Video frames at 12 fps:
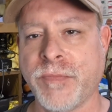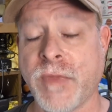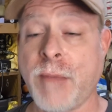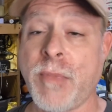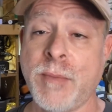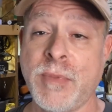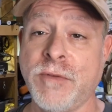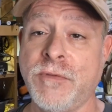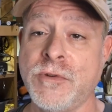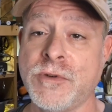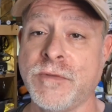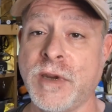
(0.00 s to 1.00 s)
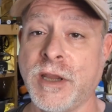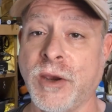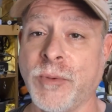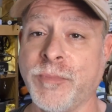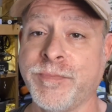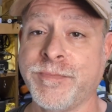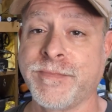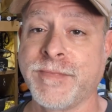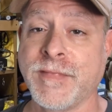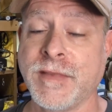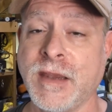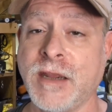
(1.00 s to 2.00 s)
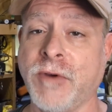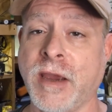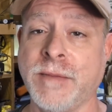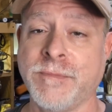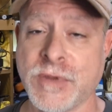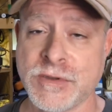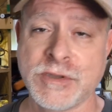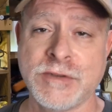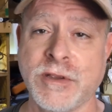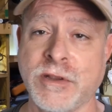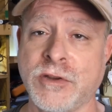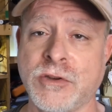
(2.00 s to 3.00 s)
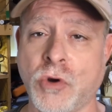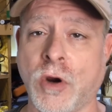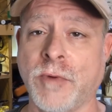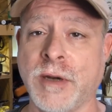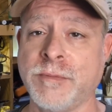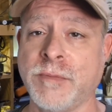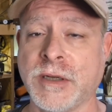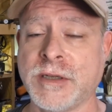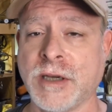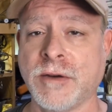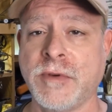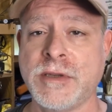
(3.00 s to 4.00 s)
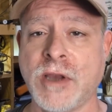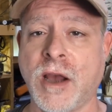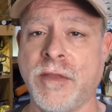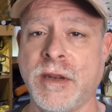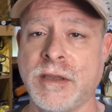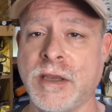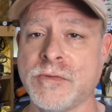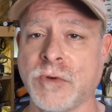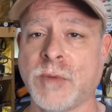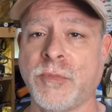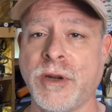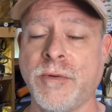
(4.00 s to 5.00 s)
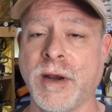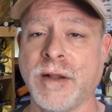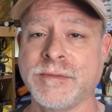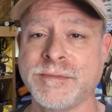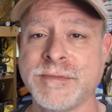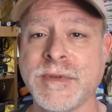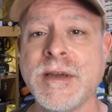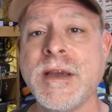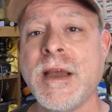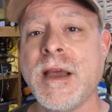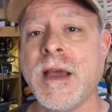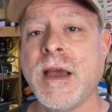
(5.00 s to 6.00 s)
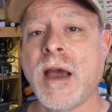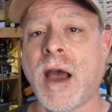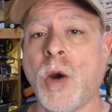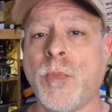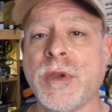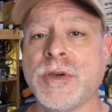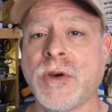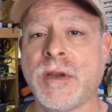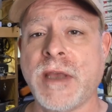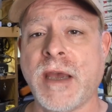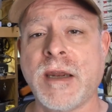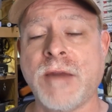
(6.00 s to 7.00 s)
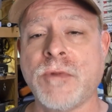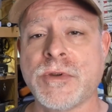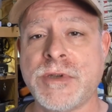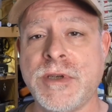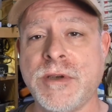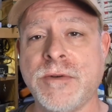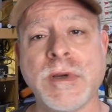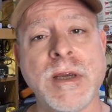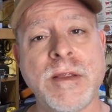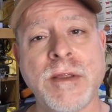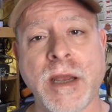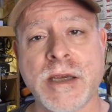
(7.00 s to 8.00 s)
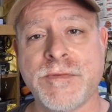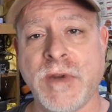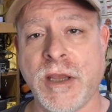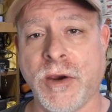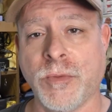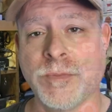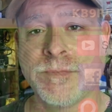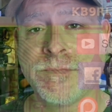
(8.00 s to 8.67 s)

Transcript: And that might be a future video. Anyway, it's a little short one, but uh, we saw that it does work pretty well. I hope you enjoyed that, and we'll see you in the next video.